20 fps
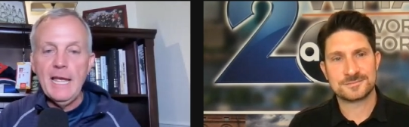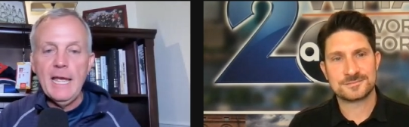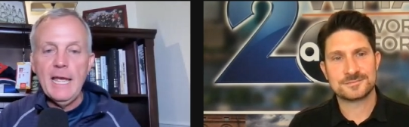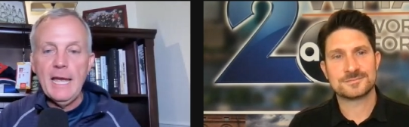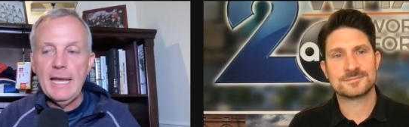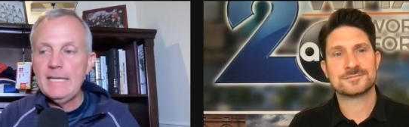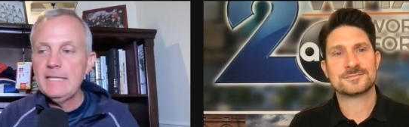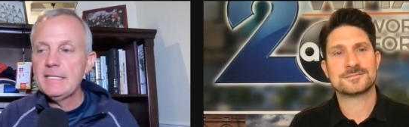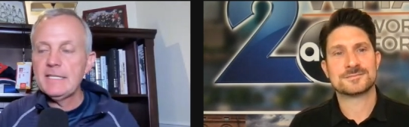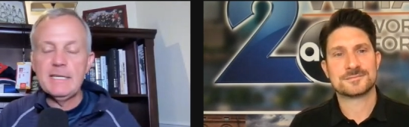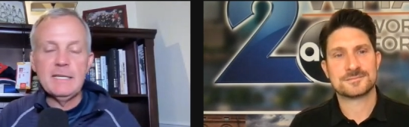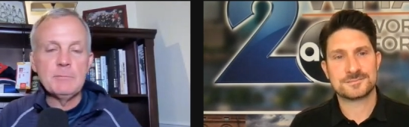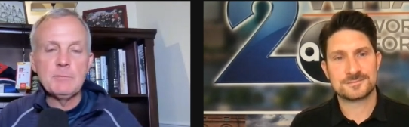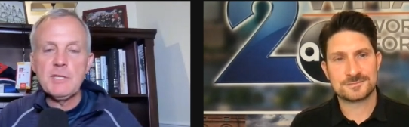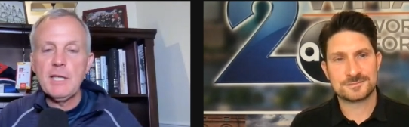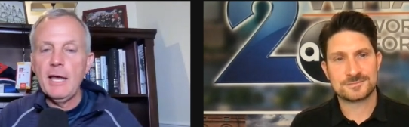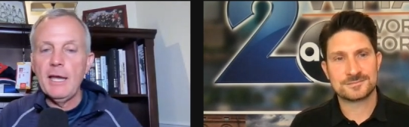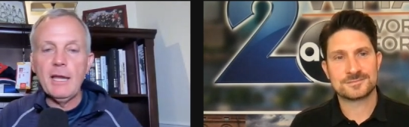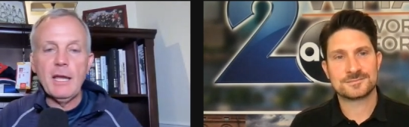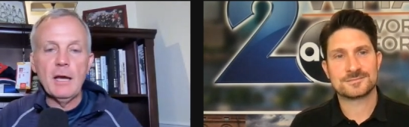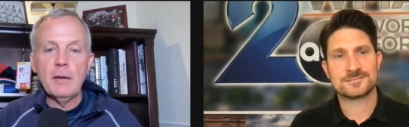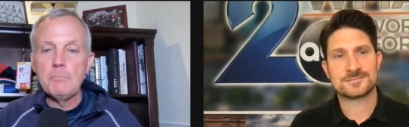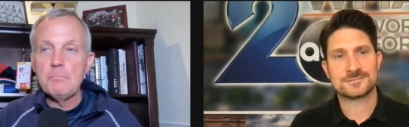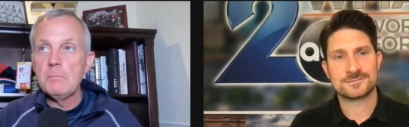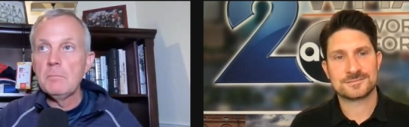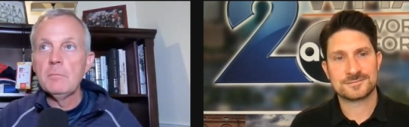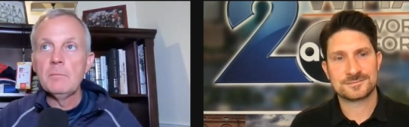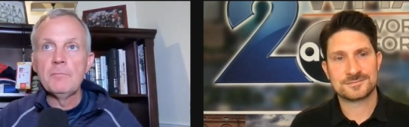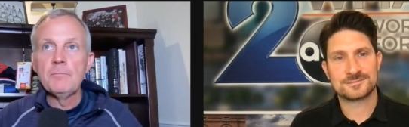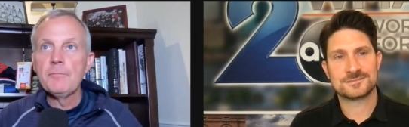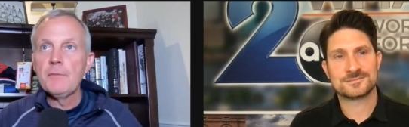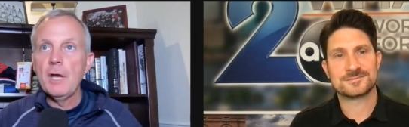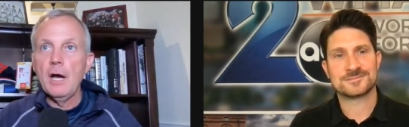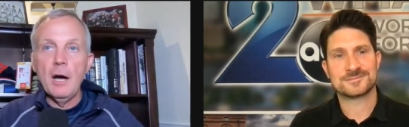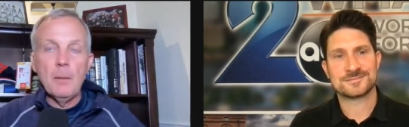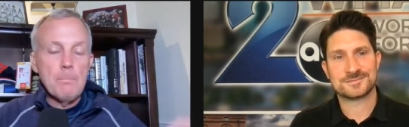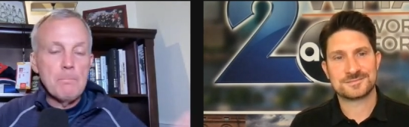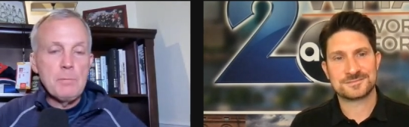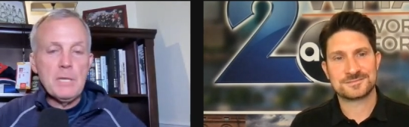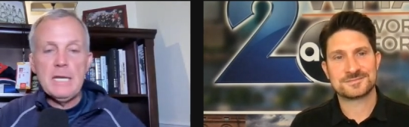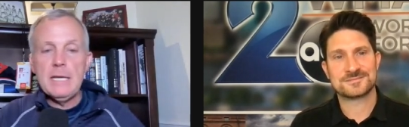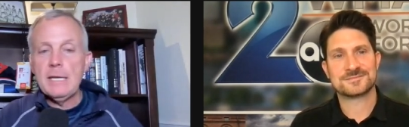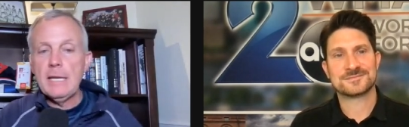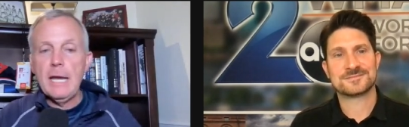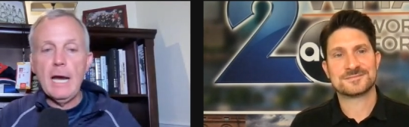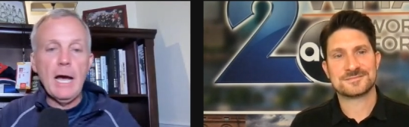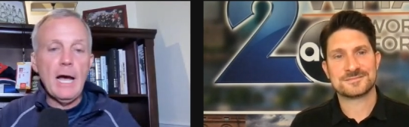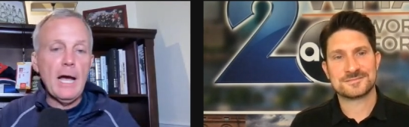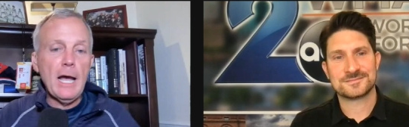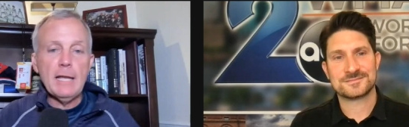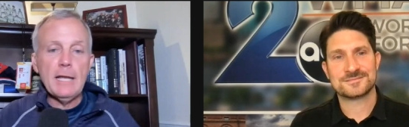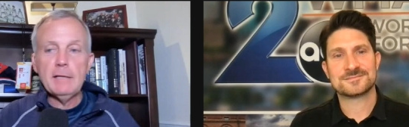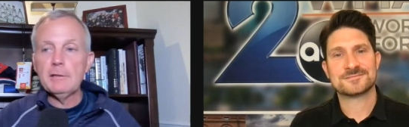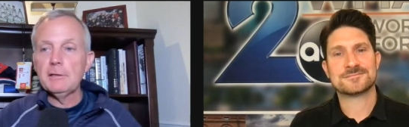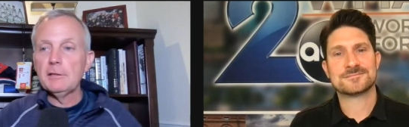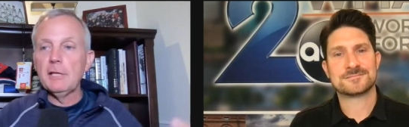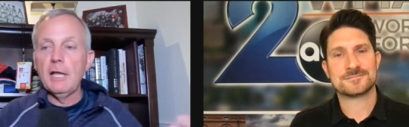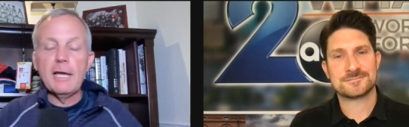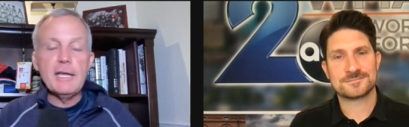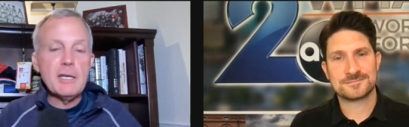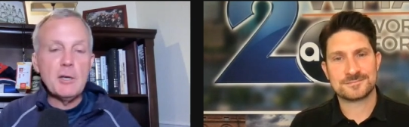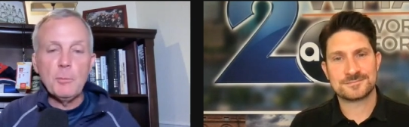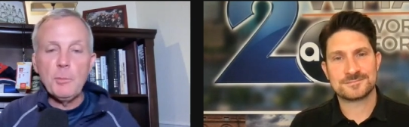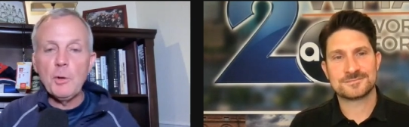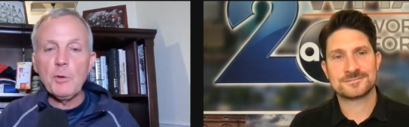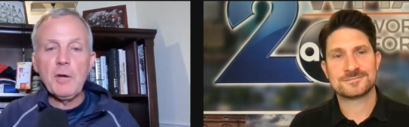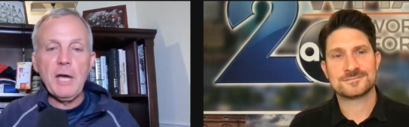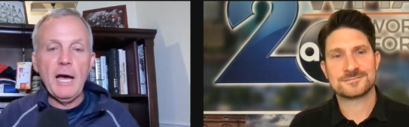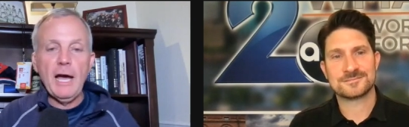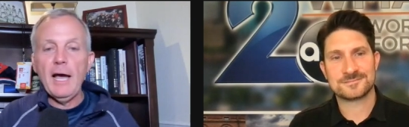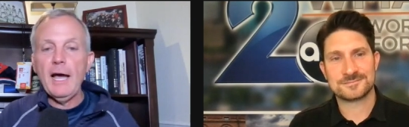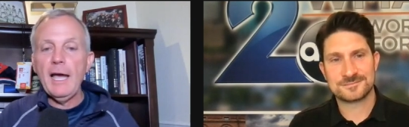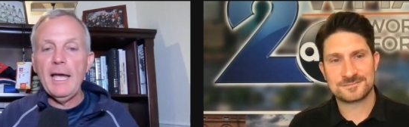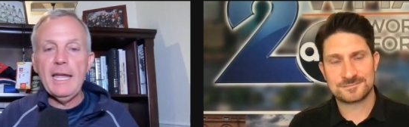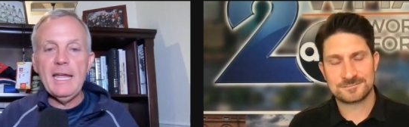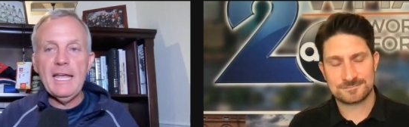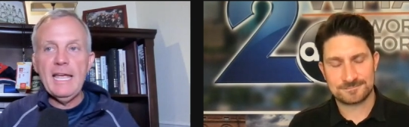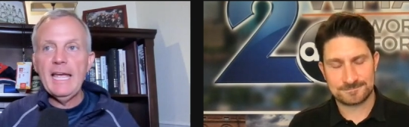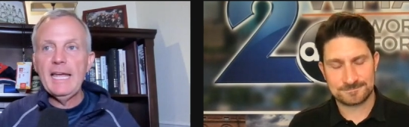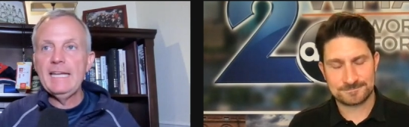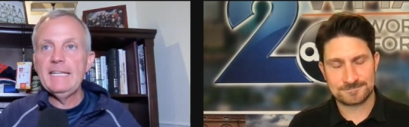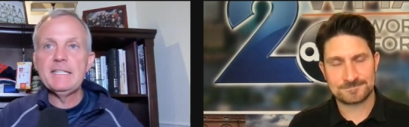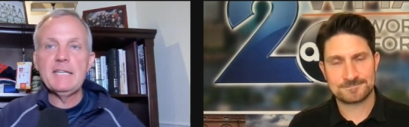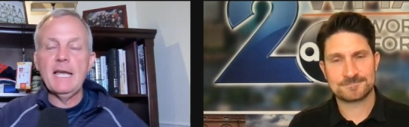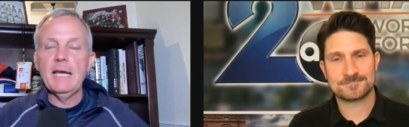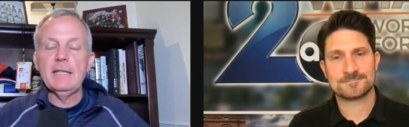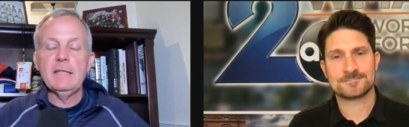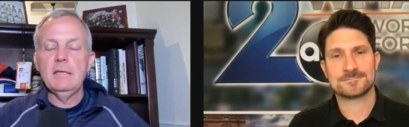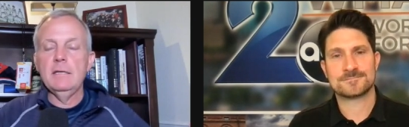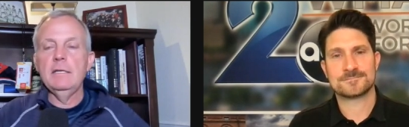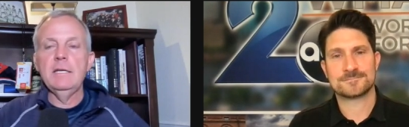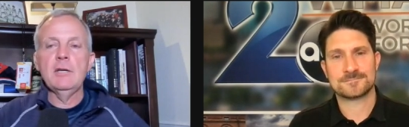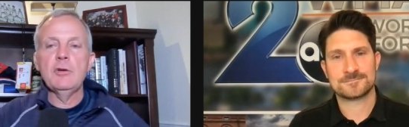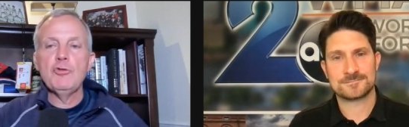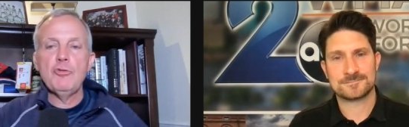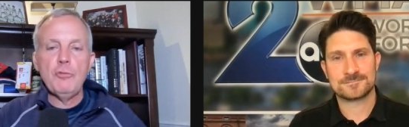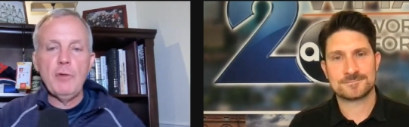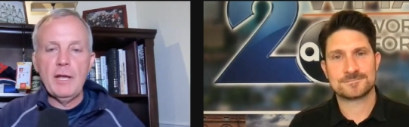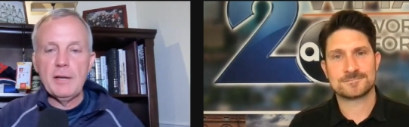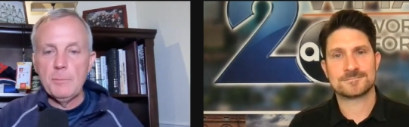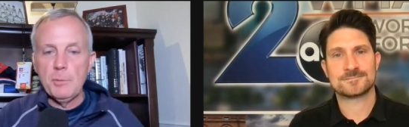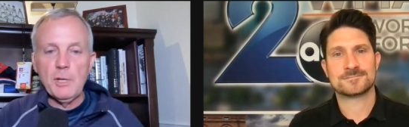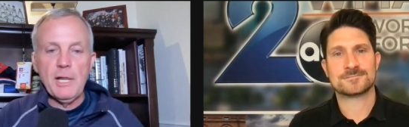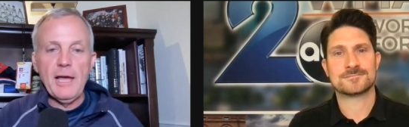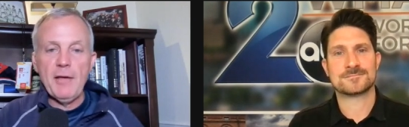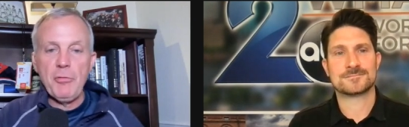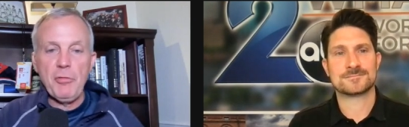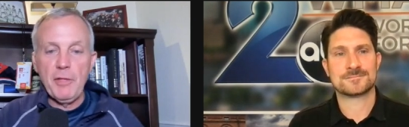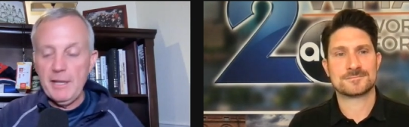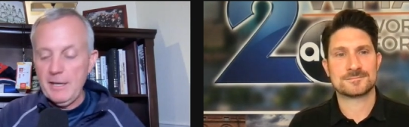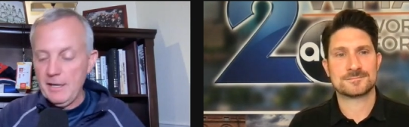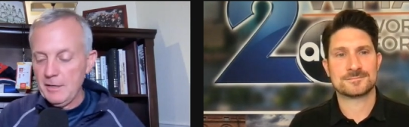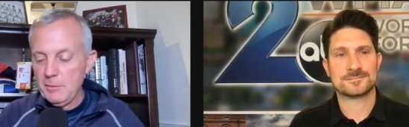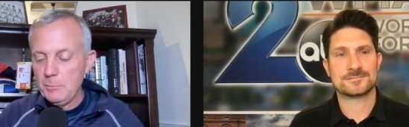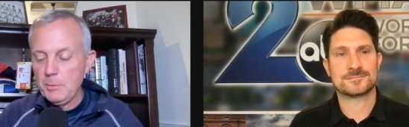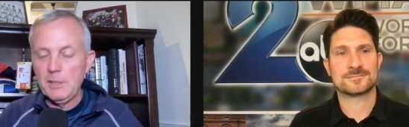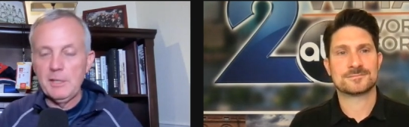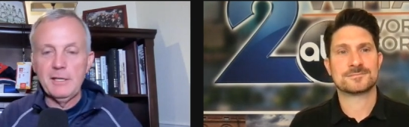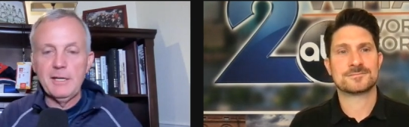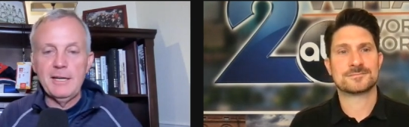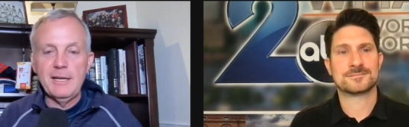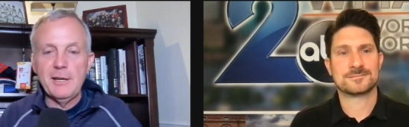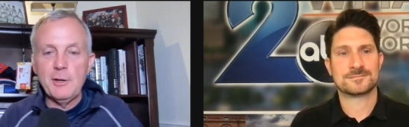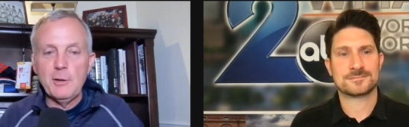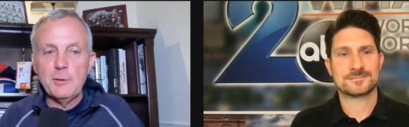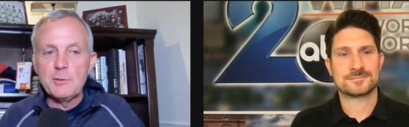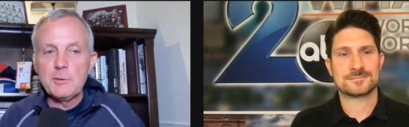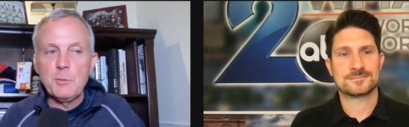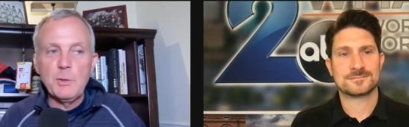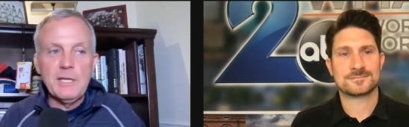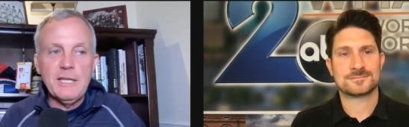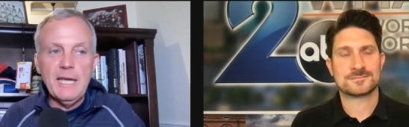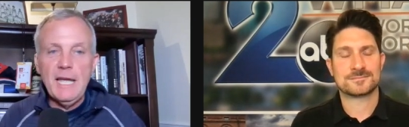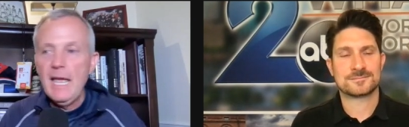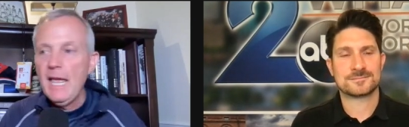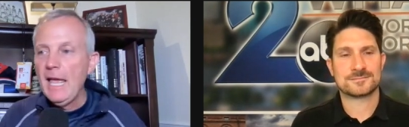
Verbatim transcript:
Speaker 1: He seems like a upbeat guy, likable guy. He's got the incredible athletic ability that goes with it